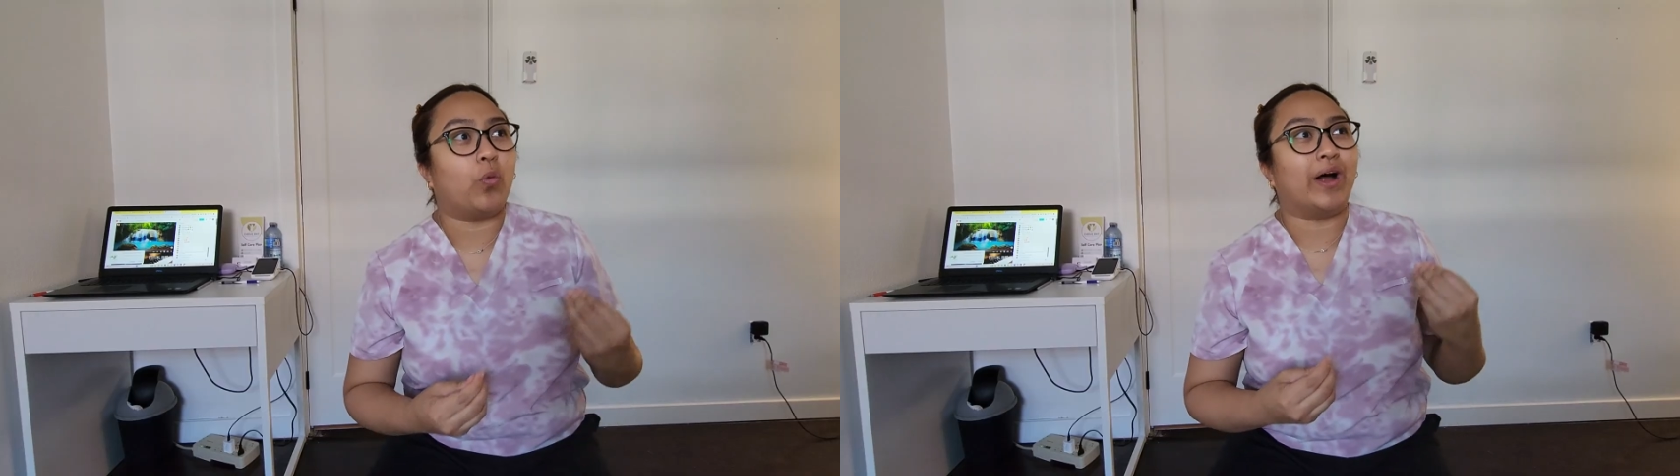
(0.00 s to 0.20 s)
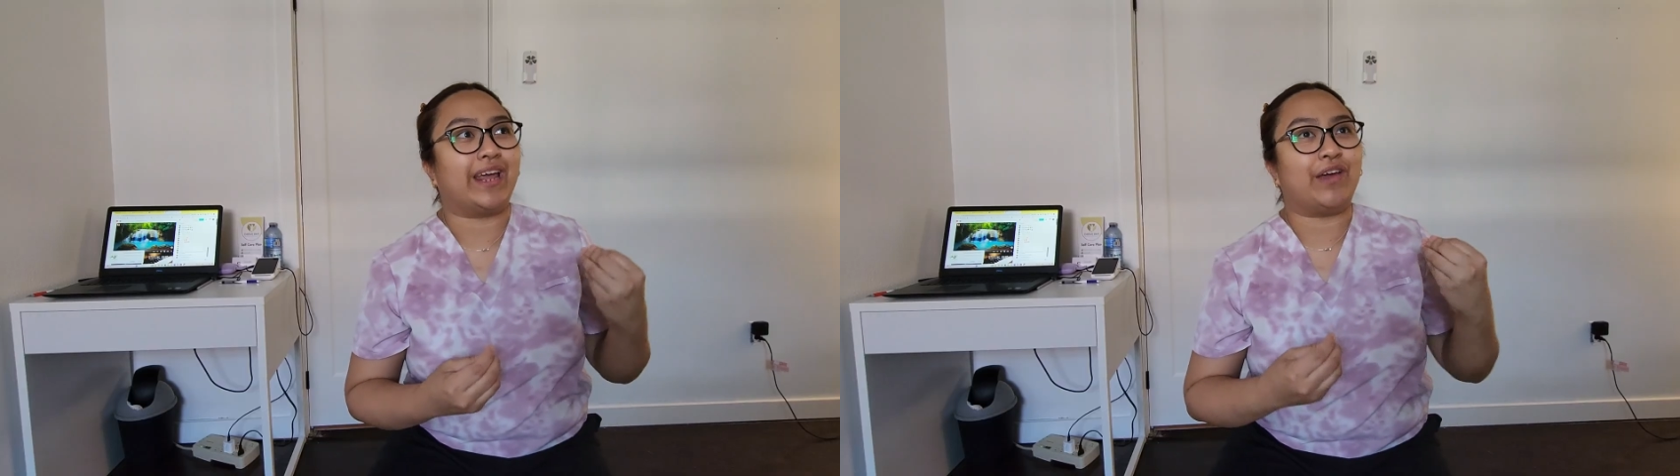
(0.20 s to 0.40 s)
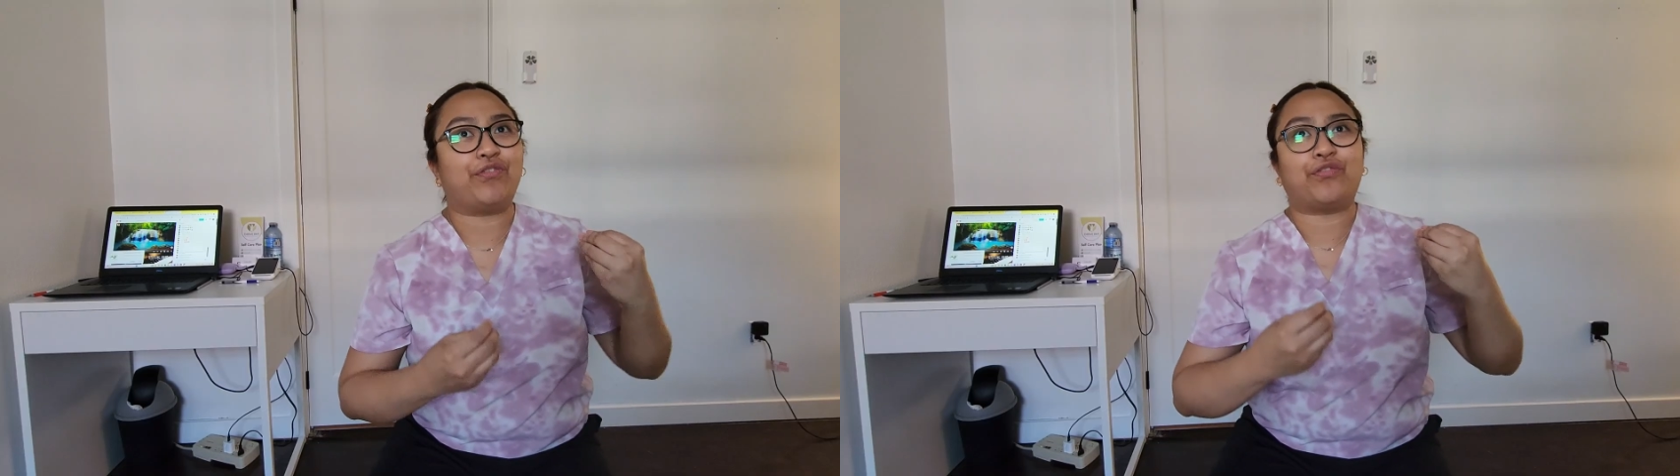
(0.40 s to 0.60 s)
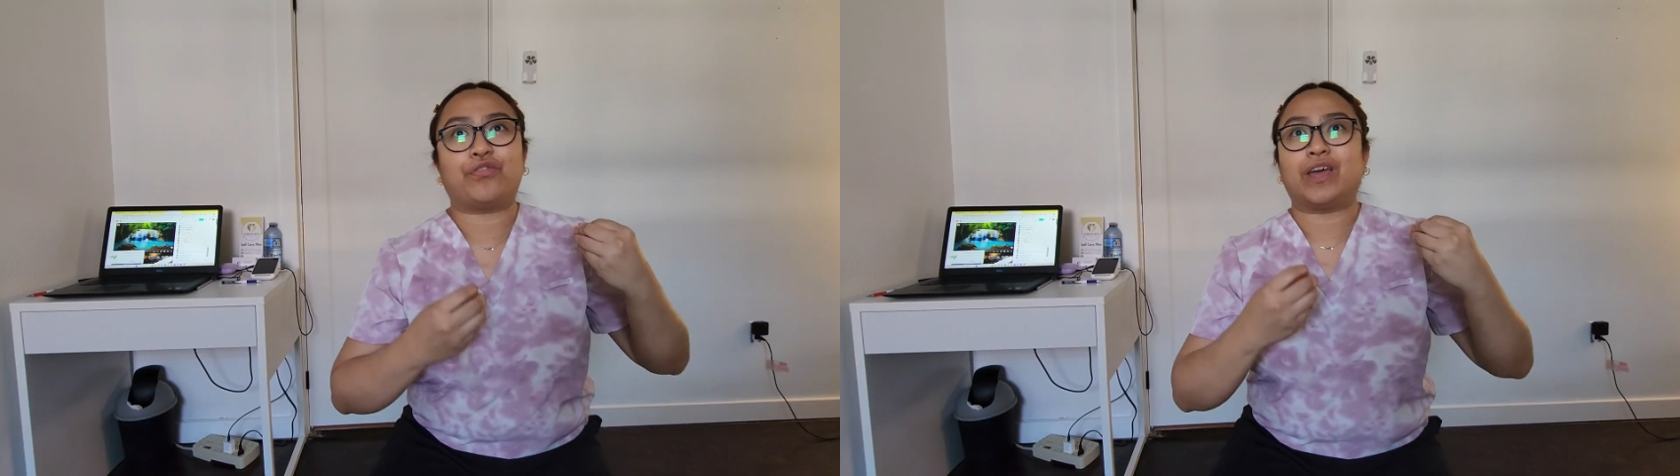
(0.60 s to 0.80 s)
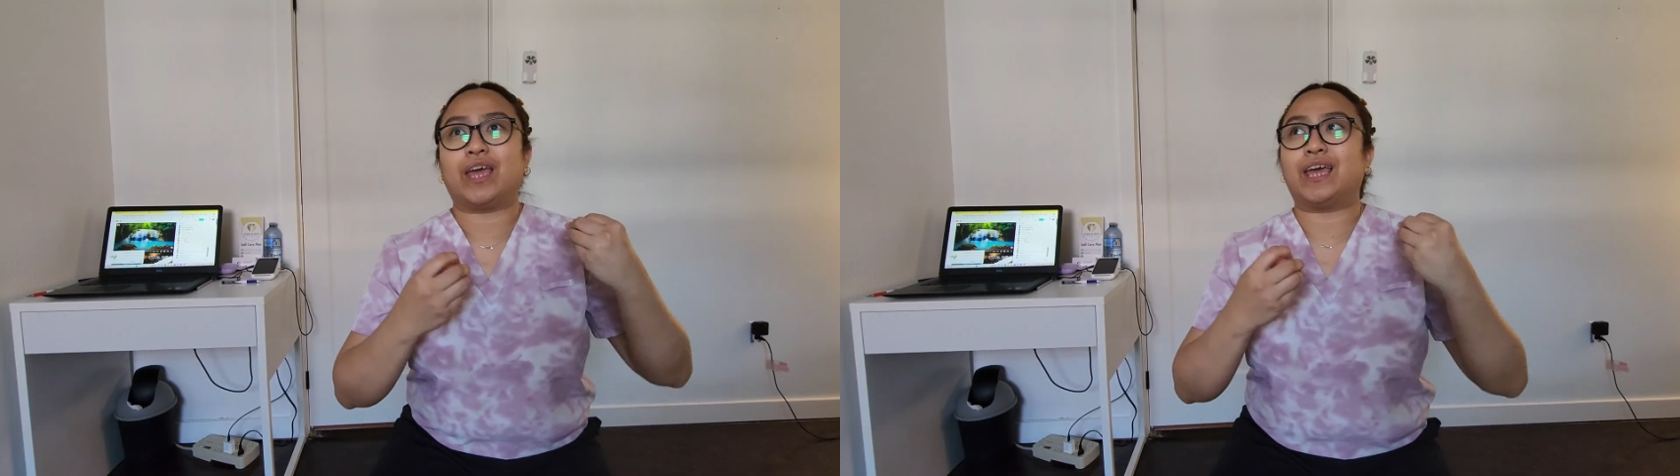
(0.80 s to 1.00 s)
What if
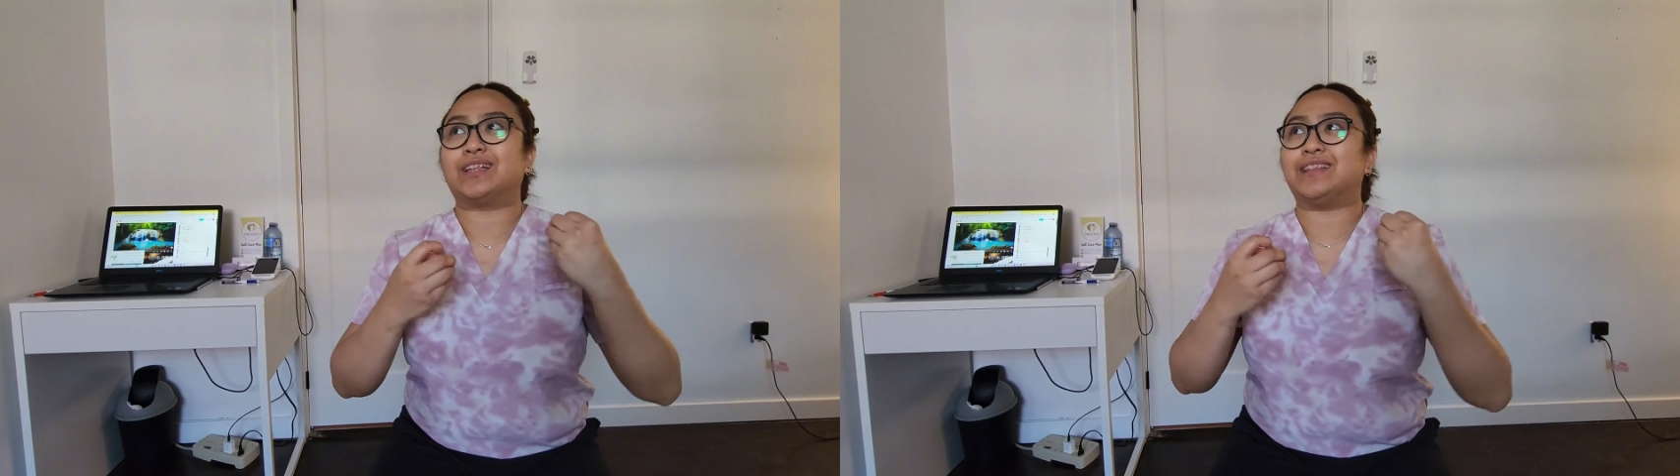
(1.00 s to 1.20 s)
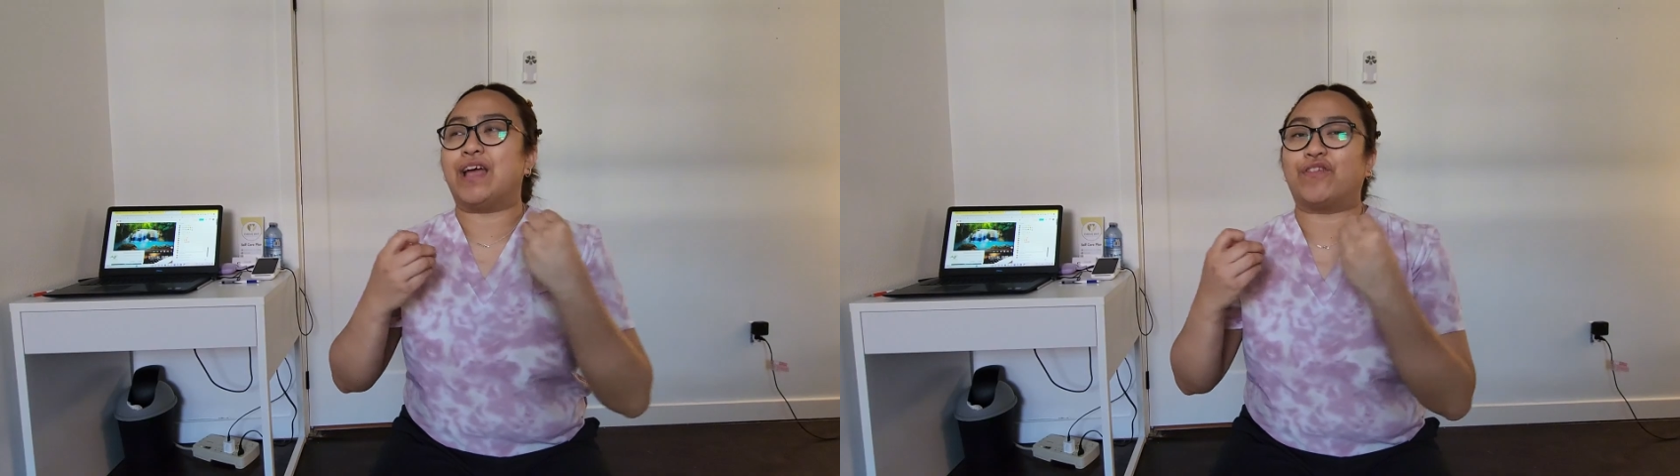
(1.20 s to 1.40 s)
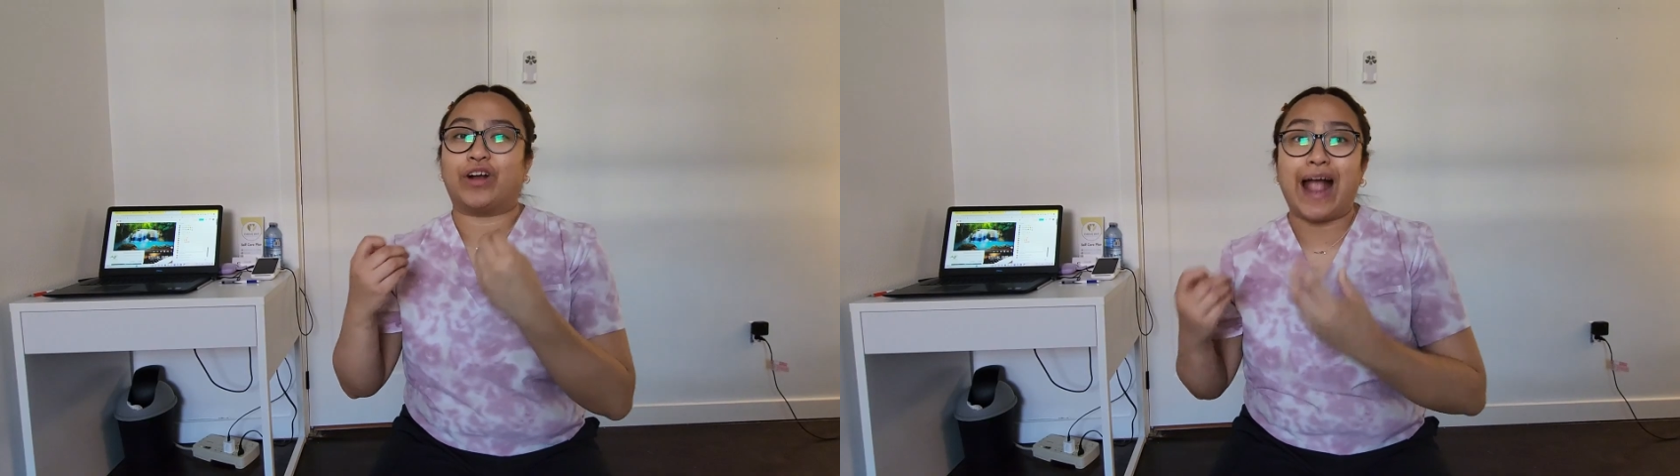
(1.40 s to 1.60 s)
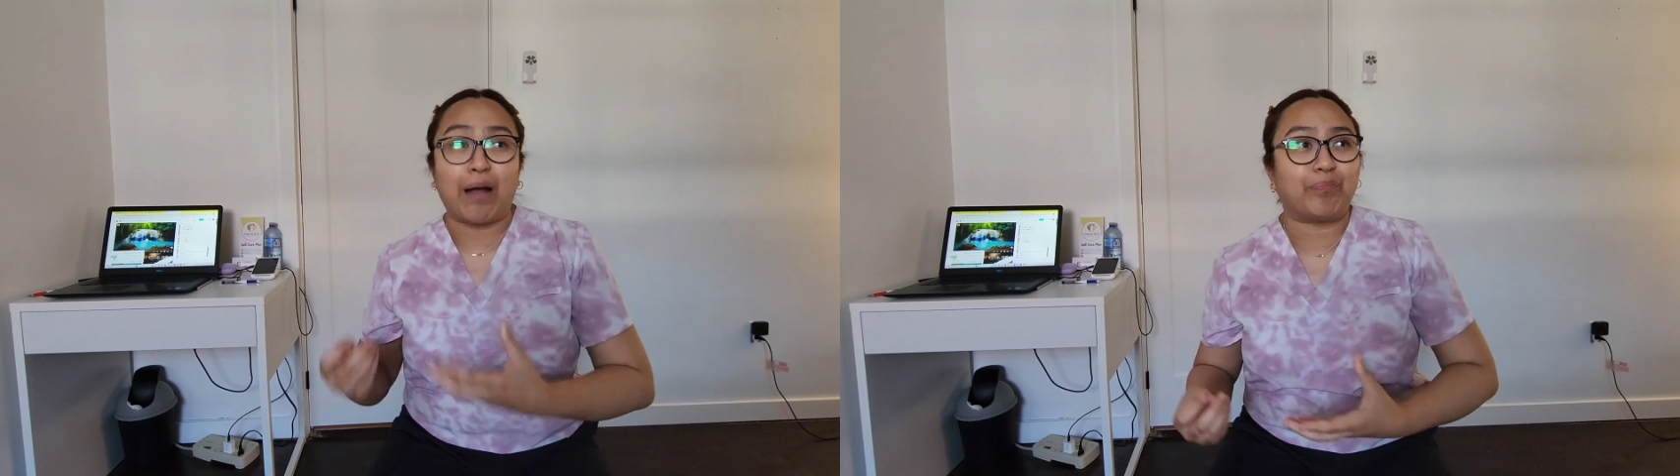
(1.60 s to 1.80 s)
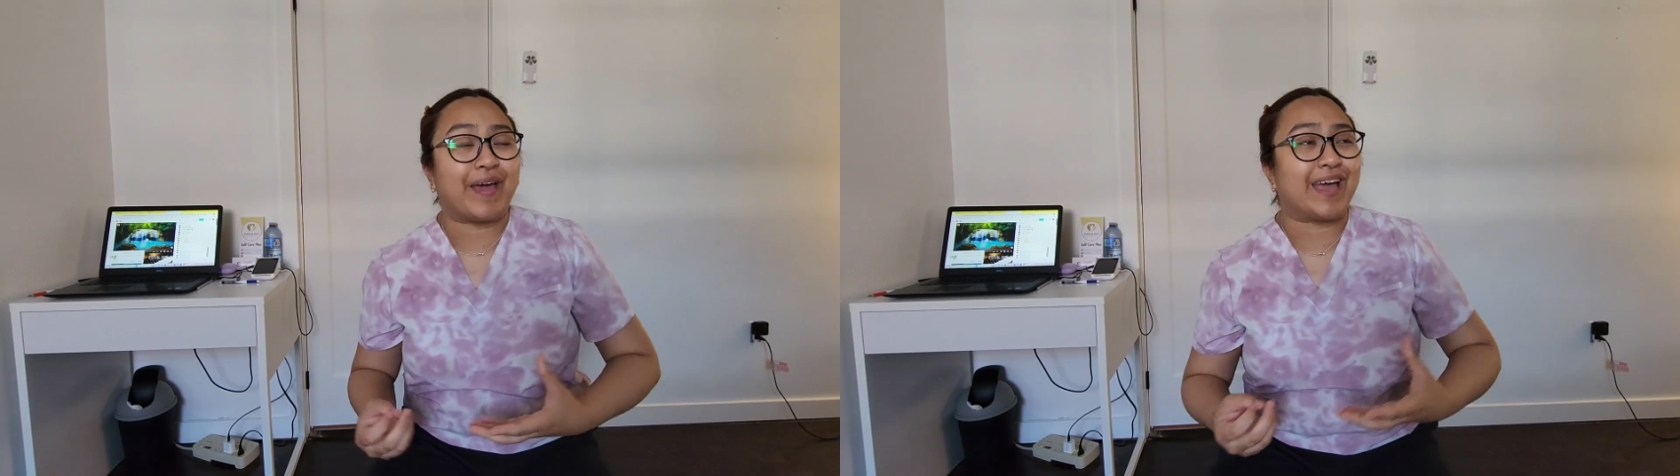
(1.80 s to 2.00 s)
it never
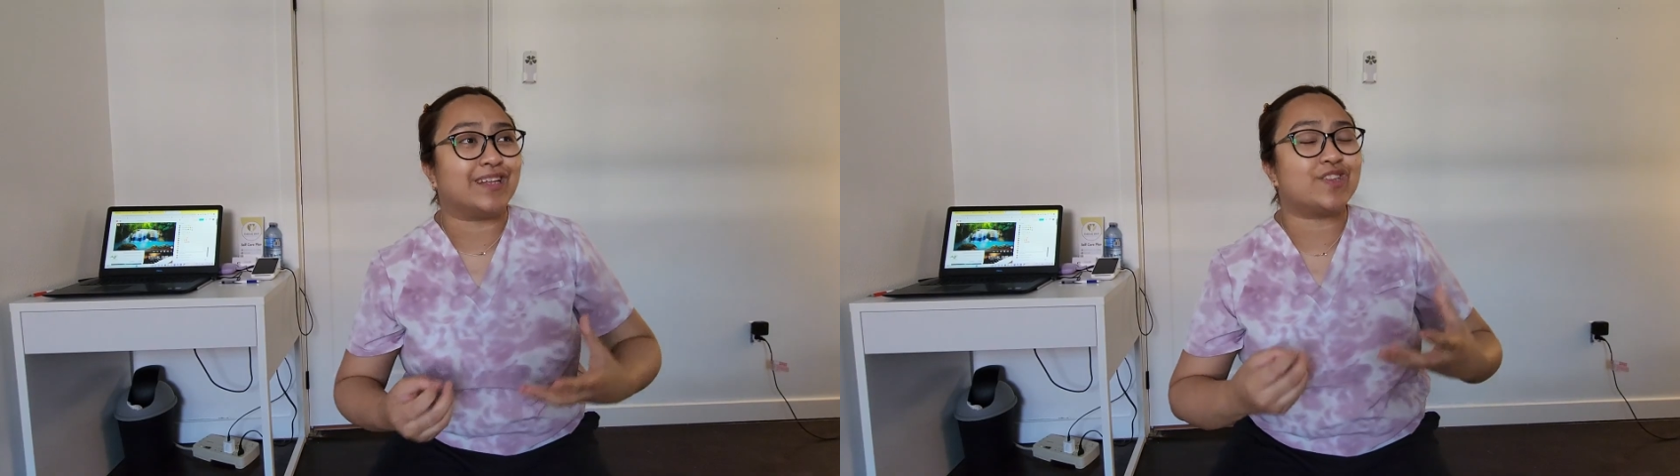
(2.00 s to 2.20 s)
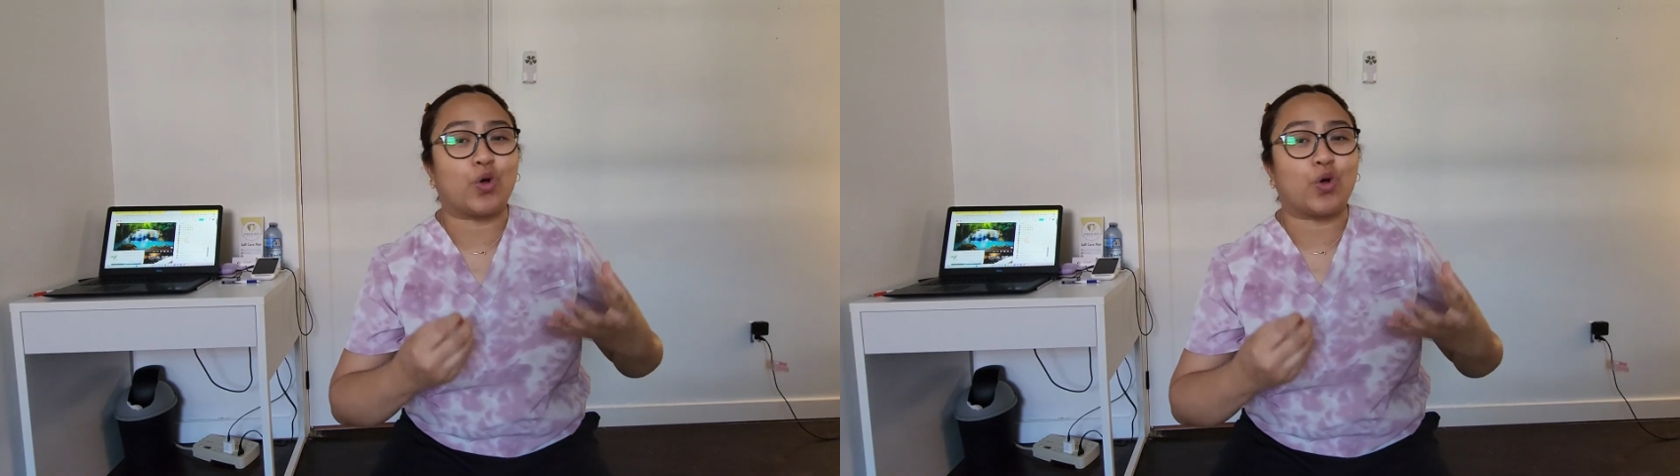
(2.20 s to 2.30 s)
happens?